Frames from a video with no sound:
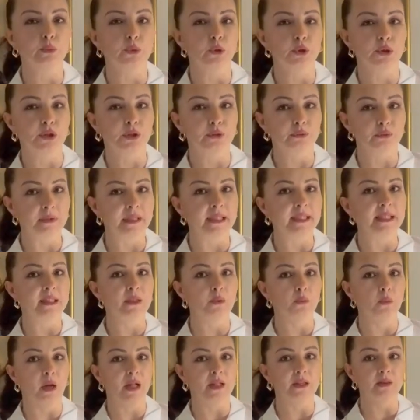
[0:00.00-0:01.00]
work
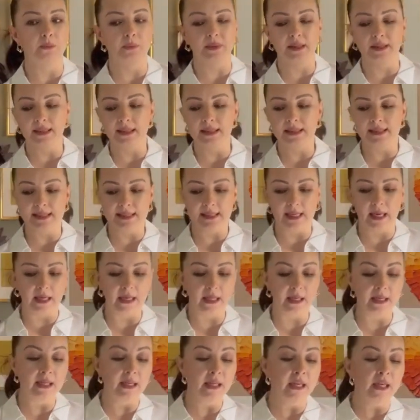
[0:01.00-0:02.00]
really well with this
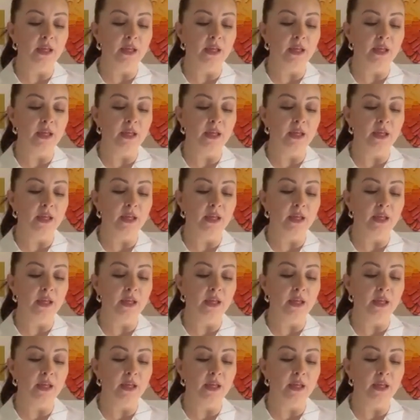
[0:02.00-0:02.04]
color.